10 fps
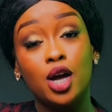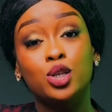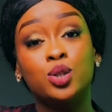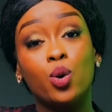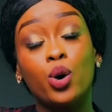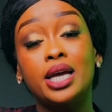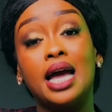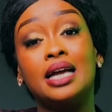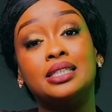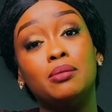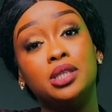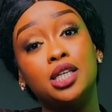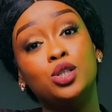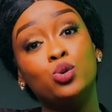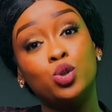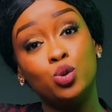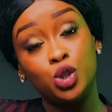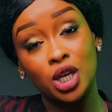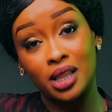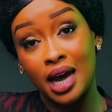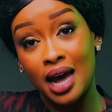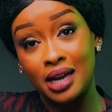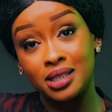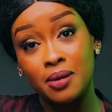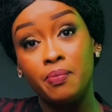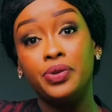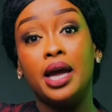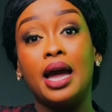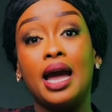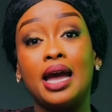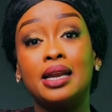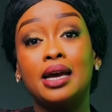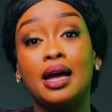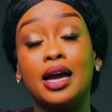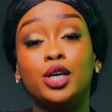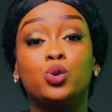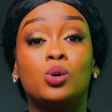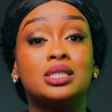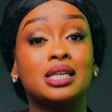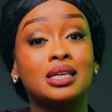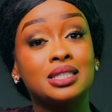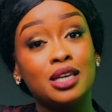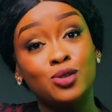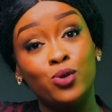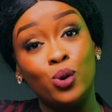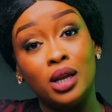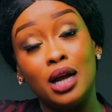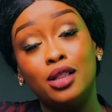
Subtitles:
So he attempted to suture the heart, and it was successful.